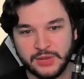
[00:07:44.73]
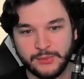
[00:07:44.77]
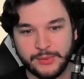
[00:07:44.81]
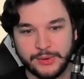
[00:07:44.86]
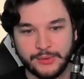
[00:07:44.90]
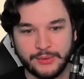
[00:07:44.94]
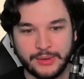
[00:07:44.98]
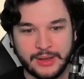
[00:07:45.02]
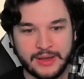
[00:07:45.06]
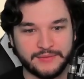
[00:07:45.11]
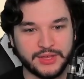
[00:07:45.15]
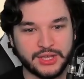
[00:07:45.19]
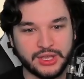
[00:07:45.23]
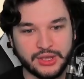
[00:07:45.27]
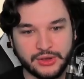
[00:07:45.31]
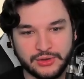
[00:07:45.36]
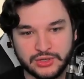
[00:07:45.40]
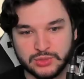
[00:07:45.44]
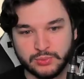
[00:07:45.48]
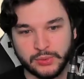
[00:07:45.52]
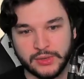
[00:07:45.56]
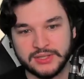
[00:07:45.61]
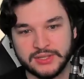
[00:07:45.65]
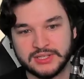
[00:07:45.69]
we will have the
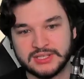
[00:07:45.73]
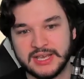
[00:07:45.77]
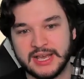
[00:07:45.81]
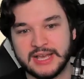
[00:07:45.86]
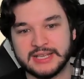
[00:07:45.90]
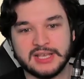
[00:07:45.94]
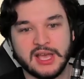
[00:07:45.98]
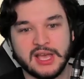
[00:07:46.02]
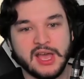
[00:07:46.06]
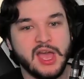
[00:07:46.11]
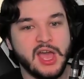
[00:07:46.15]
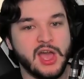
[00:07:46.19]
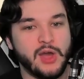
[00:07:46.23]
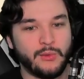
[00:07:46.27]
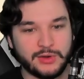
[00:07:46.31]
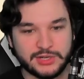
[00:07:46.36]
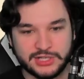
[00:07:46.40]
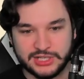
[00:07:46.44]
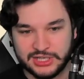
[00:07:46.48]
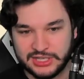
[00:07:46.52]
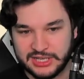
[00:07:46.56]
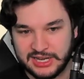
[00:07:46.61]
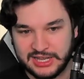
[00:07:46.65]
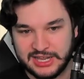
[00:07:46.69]
Ghost Princess,
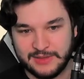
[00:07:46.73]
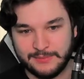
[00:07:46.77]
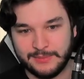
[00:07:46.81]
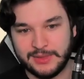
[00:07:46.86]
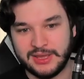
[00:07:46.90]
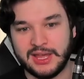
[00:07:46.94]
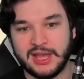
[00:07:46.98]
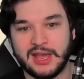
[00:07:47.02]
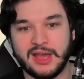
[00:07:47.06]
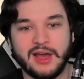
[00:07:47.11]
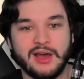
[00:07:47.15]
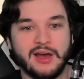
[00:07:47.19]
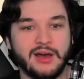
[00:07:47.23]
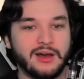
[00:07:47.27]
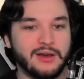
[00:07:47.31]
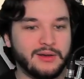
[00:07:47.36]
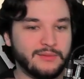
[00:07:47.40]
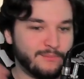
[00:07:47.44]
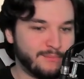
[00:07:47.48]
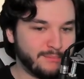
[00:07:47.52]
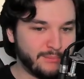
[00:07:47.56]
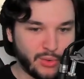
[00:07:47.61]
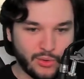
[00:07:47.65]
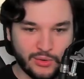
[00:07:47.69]
which is going to give me
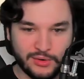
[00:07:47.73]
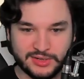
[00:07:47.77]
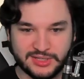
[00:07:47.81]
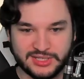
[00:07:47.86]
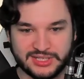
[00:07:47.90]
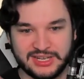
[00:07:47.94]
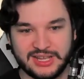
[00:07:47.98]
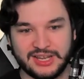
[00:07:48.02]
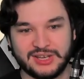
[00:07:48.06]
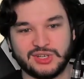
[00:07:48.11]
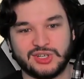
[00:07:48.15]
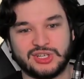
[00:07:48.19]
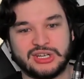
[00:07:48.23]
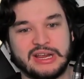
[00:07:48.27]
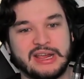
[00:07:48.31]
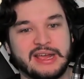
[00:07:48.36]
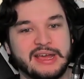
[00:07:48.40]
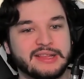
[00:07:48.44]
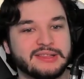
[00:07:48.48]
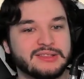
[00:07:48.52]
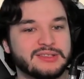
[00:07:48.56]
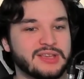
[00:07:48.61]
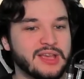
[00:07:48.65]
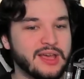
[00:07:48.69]
more stun
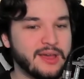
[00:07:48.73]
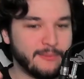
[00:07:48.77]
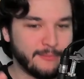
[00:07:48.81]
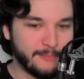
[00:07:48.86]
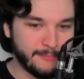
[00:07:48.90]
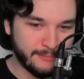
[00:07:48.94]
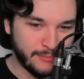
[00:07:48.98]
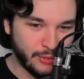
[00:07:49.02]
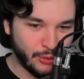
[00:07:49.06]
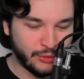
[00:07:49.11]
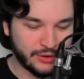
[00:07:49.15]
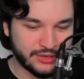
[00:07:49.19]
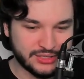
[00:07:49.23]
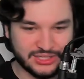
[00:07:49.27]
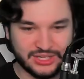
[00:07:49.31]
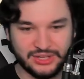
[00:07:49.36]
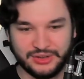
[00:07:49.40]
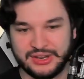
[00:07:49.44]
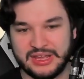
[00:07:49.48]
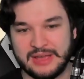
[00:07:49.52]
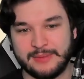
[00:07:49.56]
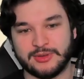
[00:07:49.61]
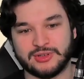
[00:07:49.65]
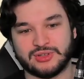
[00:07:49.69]
chance, more skill
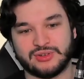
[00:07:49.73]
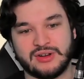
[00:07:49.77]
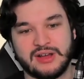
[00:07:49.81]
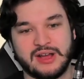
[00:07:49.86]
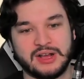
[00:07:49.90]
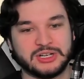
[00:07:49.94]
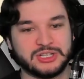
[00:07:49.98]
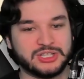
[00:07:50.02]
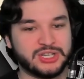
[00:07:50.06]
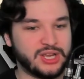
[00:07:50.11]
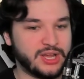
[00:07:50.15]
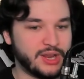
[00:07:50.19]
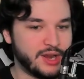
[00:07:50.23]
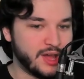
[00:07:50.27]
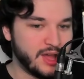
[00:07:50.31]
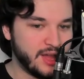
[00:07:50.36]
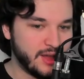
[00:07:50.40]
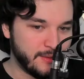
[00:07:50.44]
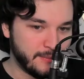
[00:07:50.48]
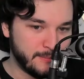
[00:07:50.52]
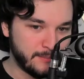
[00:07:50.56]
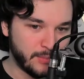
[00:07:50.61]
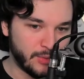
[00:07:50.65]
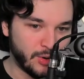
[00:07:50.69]
damage reduction,
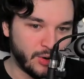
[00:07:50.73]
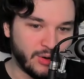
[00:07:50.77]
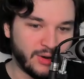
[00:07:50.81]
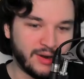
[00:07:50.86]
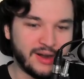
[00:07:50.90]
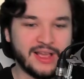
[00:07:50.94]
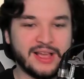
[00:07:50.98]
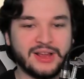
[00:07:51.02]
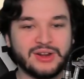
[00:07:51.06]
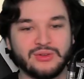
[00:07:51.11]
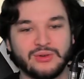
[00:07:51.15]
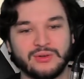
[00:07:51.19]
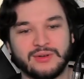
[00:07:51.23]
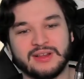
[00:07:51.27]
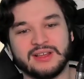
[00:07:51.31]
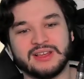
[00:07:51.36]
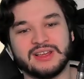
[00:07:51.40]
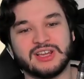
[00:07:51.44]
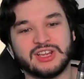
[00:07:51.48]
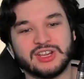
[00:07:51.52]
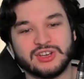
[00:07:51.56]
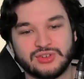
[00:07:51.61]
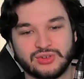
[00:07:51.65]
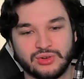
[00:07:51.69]
more ignoring
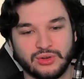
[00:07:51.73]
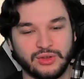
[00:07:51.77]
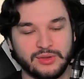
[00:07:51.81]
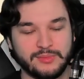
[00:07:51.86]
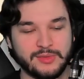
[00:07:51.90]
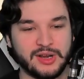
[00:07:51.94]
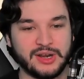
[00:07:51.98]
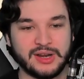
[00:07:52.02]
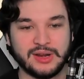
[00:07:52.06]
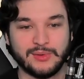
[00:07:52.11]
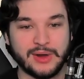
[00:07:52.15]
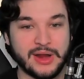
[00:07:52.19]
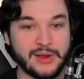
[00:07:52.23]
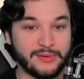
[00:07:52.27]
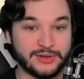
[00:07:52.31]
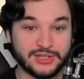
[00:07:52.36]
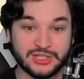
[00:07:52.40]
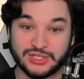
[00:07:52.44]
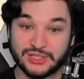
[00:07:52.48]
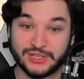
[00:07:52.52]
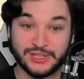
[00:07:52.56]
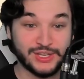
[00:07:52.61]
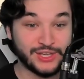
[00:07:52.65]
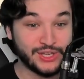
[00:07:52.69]
control immunity rate, which
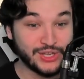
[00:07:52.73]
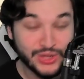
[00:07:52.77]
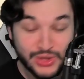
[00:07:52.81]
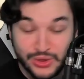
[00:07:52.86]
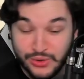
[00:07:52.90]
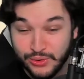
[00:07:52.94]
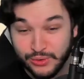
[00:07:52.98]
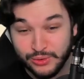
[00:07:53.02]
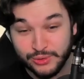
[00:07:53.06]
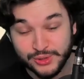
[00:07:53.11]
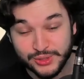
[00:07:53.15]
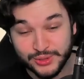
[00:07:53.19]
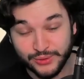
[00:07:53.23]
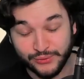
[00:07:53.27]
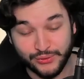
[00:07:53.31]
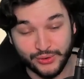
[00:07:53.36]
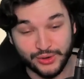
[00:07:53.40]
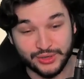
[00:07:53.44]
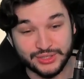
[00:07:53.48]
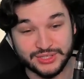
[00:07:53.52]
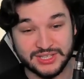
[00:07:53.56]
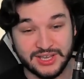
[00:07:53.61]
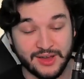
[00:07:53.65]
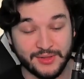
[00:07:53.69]
is huge
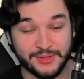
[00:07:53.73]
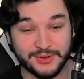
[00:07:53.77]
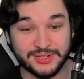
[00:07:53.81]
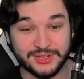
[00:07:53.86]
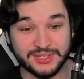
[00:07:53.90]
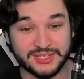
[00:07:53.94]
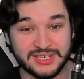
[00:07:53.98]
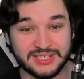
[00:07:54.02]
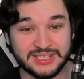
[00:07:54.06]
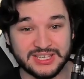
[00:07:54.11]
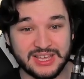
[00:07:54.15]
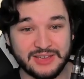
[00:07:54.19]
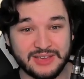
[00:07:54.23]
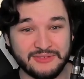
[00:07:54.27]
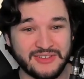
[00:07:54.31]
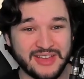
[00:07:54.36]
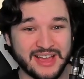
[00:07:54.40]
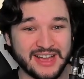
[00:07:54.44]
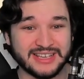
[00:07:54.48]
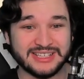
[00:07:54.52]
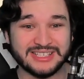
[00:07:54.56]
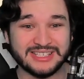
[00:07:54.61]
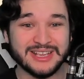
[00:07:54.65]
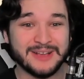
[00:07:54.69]
for other CC
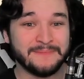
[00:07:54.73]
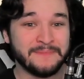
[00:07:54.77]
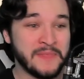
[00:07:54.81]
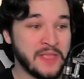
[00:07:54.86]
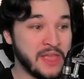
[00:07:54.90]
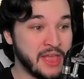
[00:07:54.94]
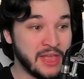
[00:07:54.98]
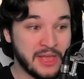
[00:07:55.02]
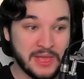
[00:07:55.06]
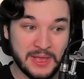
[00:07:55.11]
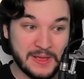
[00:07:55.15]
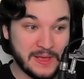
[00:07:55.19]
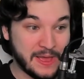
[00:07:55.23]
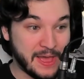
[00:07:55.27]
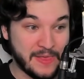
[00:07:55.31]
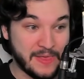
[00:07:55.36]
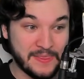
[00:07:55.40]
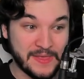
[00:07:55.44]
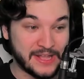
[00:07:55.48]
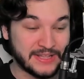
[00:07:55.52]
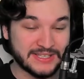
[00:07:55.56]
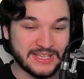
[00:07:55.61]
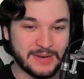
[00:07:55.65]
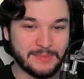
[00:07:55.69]
effects. And
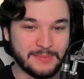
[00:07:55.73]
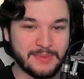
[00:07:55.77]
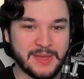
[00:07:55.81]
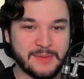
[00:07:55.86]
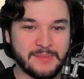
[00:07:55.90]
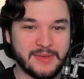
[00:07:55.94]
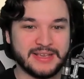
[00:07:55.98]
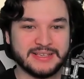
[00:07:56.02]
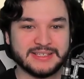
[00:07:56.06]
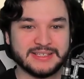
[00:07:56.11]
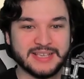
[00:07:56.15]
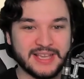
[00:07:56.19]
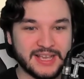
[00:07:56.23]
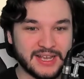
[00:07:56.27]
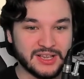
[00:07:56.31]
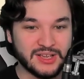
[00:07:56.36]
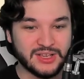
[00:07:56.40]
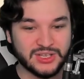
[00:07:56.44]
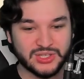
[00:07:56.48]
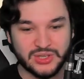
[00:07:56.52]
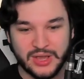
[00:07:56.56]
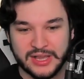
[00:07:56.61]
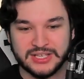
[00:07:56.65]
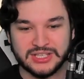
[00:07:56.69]
that's going to be amazing.
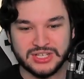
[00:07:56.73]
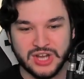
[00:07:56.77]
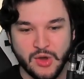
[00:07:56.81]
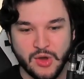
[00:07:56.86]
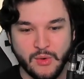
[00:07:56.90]
So I still